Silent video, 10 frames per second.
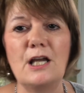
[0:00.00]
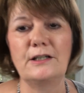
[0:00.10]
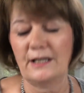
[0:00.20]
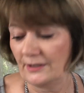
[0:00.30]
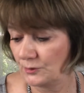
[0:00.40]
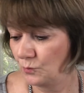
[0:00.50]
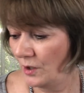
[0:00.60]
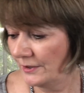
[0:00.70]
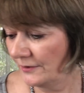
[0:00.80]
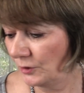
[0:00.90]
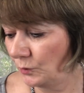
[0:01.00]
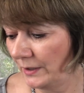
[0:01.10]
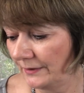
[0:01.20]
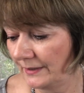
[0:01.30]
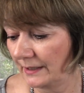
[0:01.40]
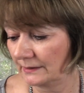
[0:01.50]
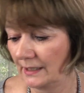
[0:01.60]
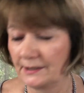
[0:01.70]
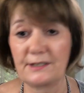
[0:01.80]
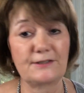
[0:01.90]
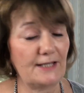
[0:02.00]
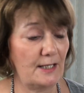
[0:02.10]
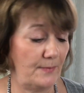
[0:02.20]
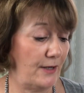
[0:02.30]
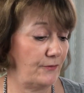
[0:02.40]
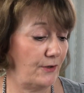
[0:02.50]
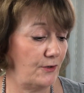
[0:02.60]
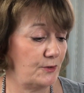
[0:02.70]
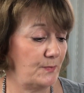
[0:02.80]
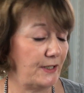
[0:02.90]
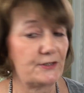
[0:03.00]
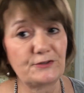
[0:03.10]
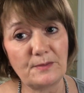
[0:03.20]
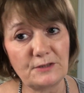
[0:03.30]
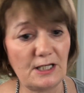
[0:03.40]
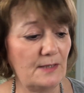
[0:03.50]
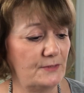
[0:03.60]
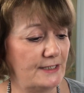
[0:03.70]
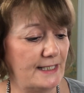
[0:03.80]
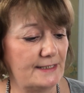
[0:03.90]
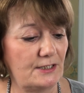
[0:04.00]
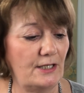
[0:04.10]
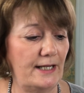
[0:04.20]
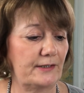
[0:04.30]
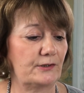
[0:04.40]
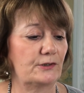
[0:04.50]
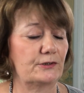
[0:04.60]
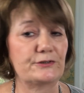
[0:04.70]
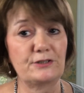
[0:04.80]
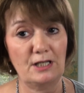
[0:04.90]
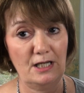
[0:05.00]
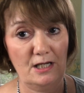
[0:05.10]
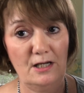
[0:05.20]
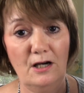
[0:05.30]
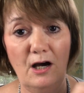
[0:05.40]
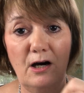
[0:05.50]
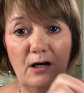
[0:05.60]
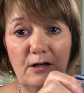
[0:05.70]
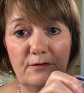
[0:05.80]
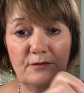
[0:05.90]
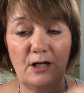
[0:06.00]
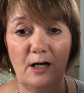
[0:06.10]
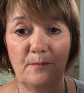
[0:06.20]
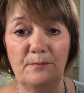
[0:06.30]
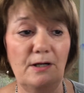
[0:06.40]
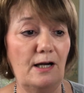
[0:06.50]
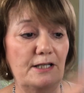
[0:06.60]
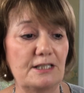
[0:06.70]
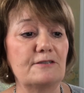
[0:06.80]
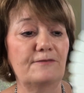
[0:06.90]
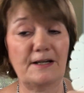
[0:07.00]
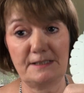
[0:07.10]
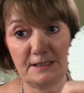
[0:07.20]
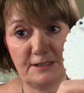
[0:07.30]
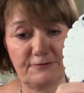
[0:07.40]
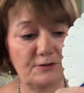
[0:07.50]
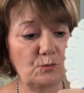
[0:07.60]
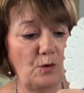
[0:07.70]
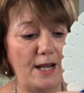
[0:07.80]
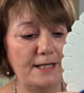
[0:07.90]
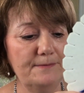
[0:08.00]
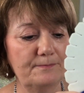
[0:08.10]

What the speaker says: Now there's one other quick thing I'd like to say about those, because sometimes these diagonals are identified in a different way.